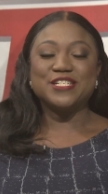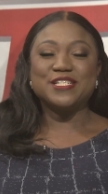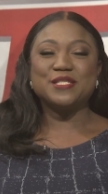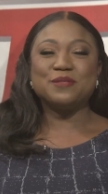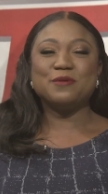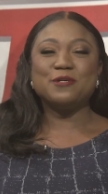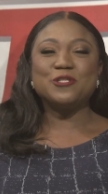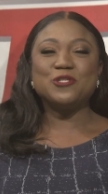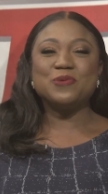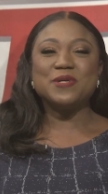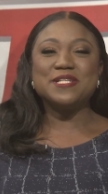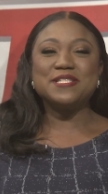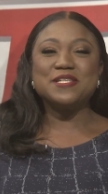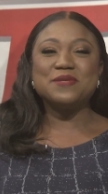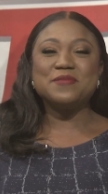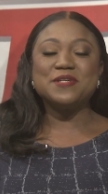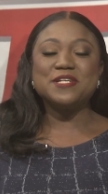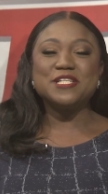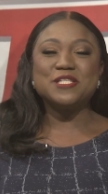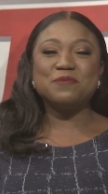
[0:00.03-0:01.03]
Just about
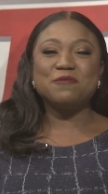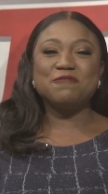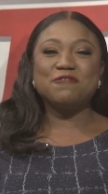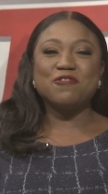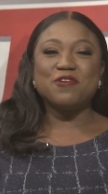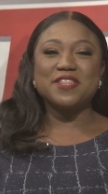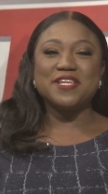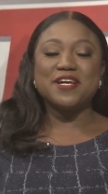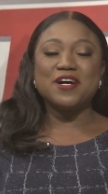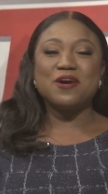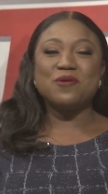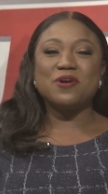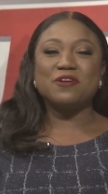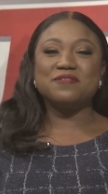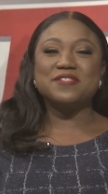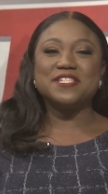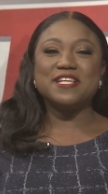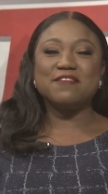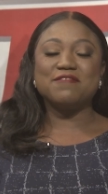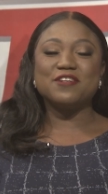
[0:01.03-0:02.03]
20 minutes before the hour
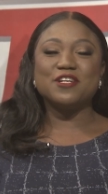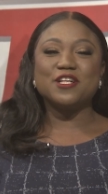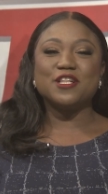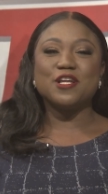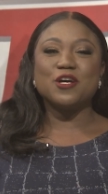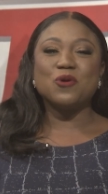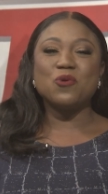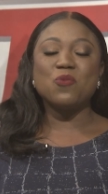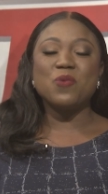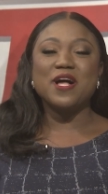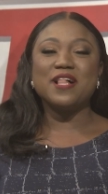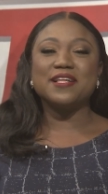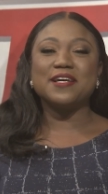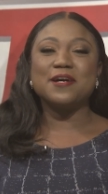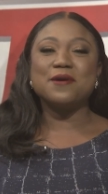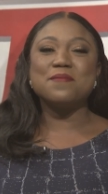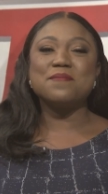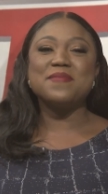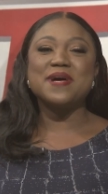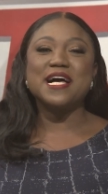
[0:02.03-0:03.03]
of 7 o'clock,
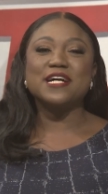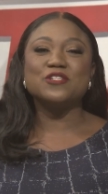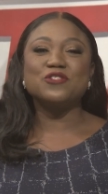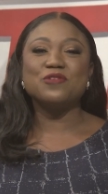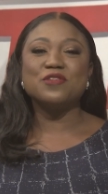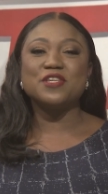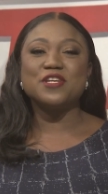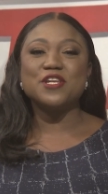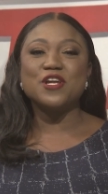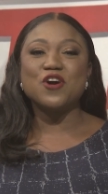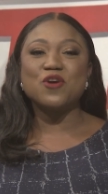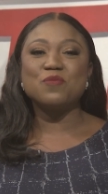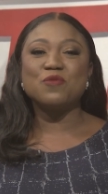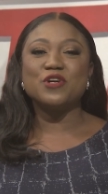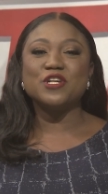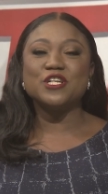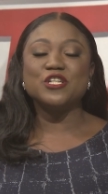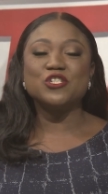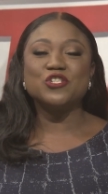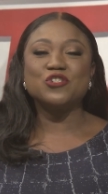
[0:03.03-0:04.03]
welcome back to the Now
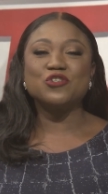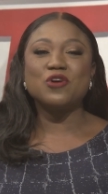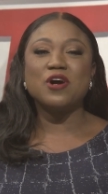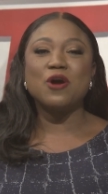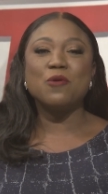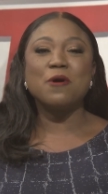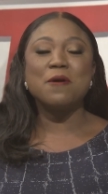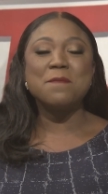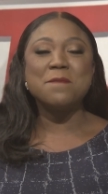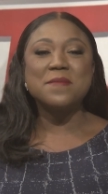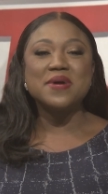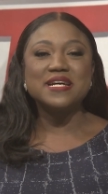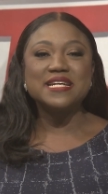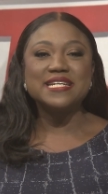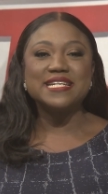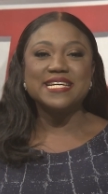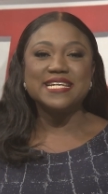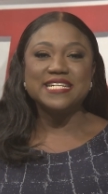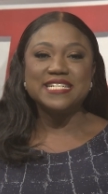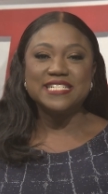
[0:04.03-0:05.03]
Morning Show, our
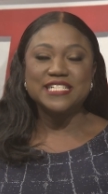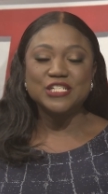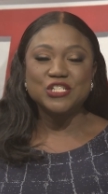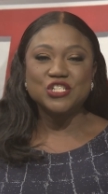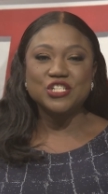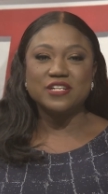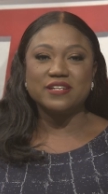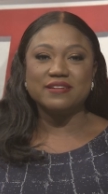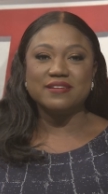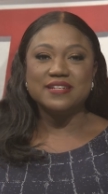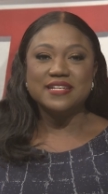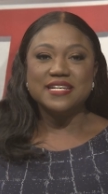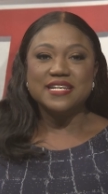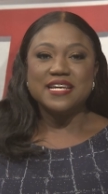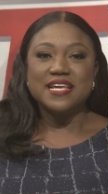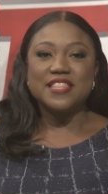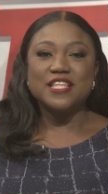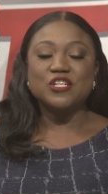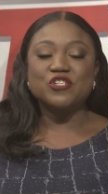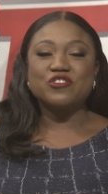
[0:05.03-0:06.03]
Monday edition.
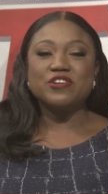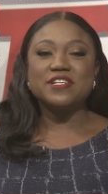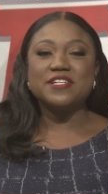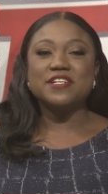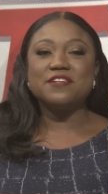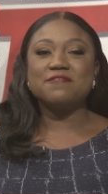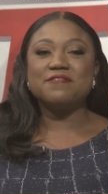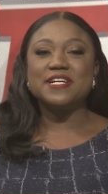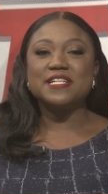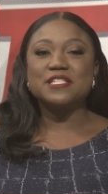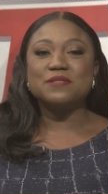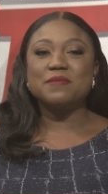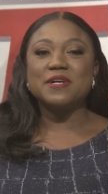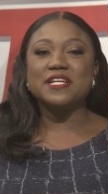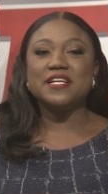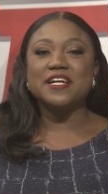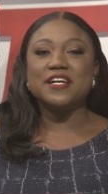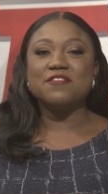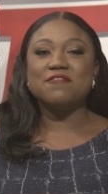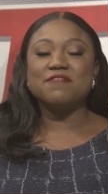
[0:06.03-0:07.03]
The Trade and
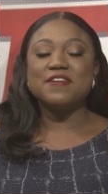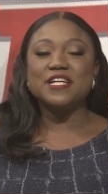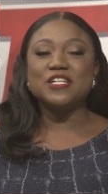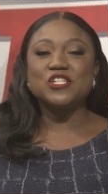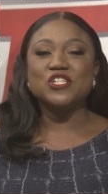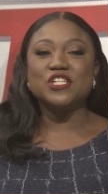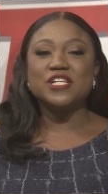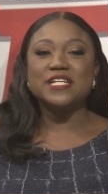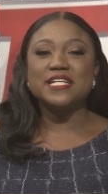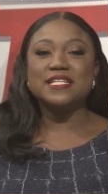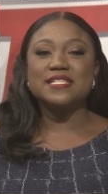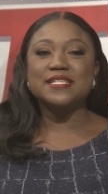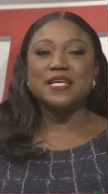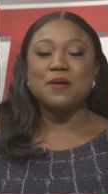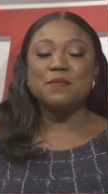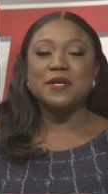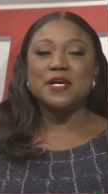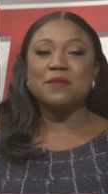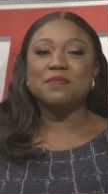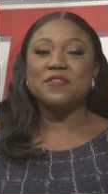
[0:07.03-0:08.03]
Investment Convention is
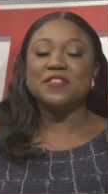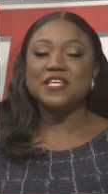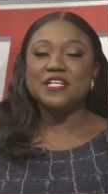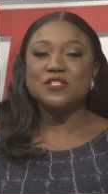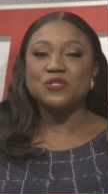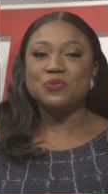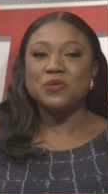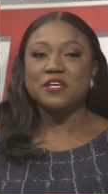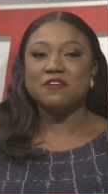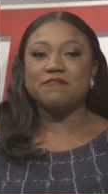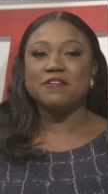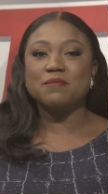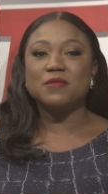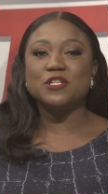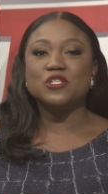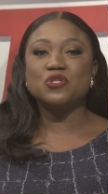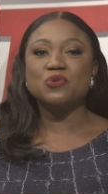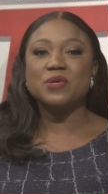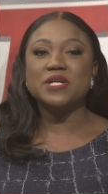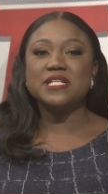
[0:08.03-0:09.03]
coming up this week from
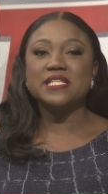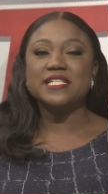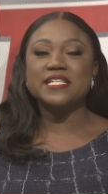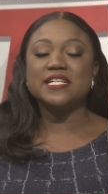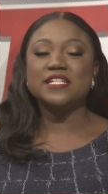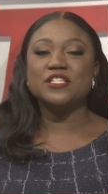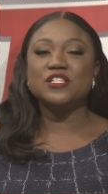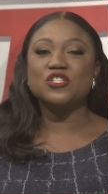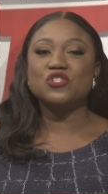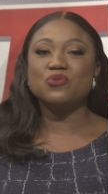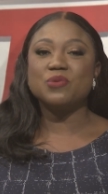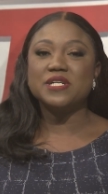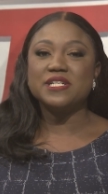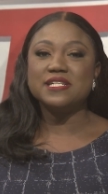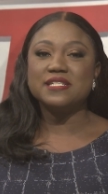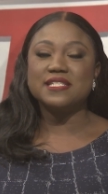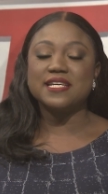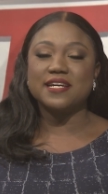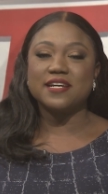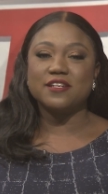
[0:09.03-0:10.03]
the 20th to
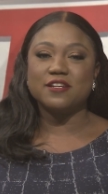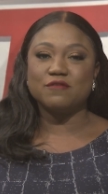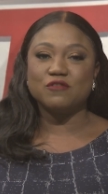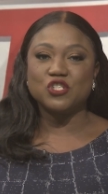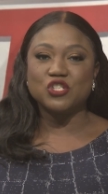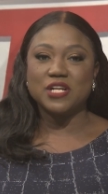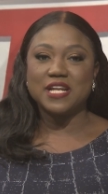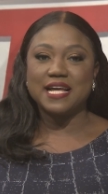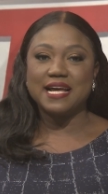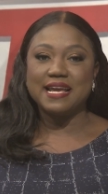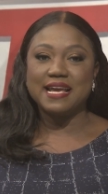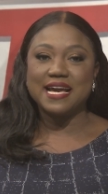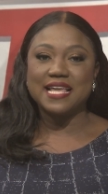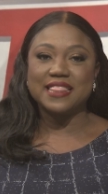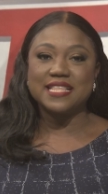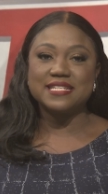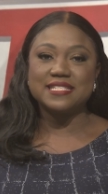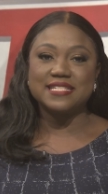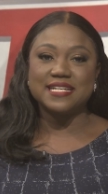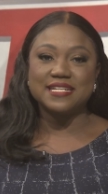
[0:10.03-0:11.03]
22nd of July
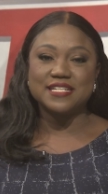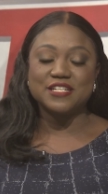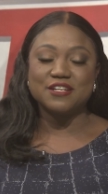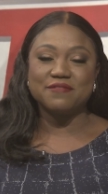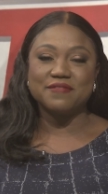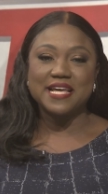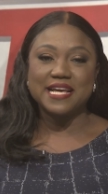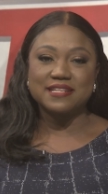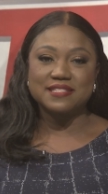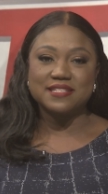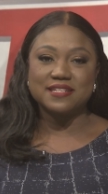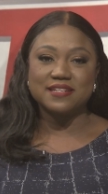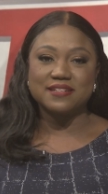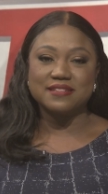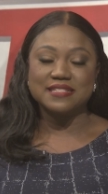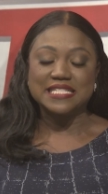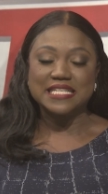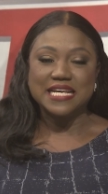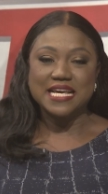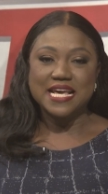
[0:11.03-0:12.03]
at the Center of
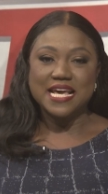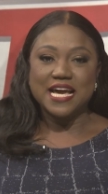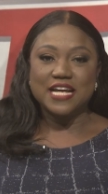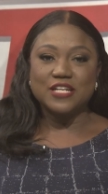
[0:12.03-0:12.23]
Excellence.